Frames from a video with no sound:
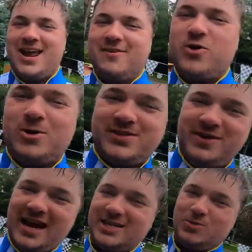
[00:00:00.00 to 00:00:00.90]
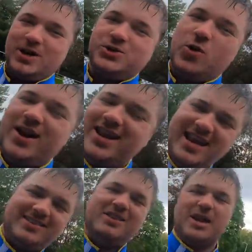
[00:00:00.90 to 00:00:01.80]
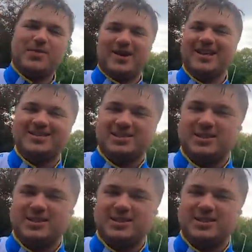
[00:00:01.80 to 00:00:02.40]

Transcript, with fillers: And of course, if you guys want to join, hit the like button, hit the